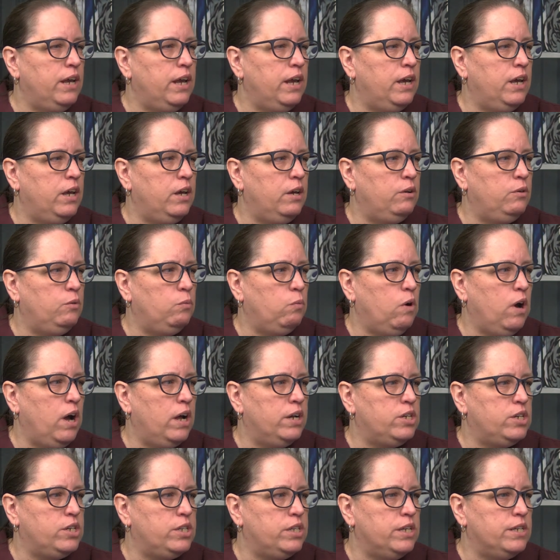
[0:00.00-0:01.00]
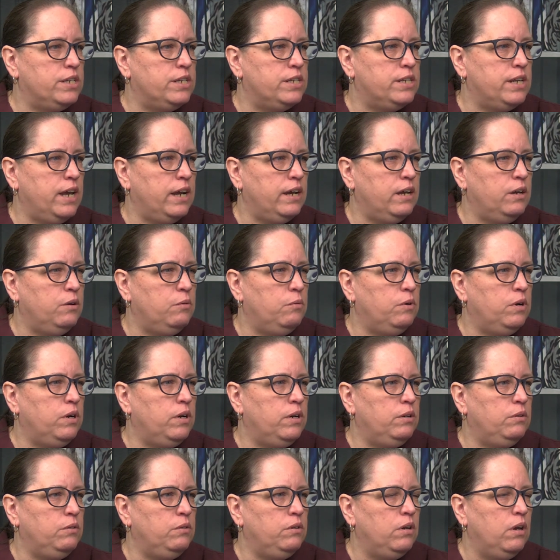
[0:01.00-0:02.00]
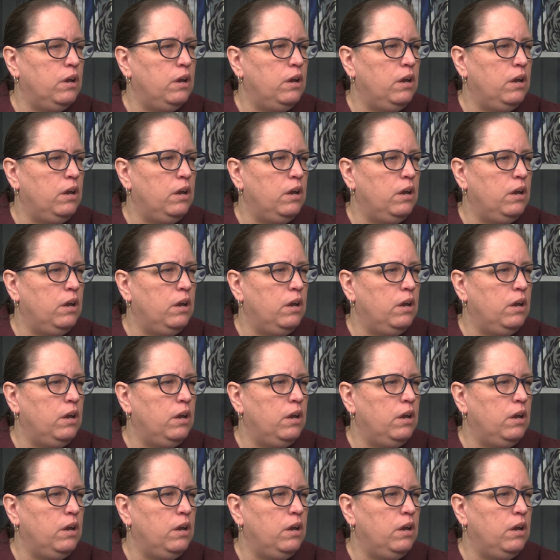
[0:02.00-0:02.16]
and watch this second one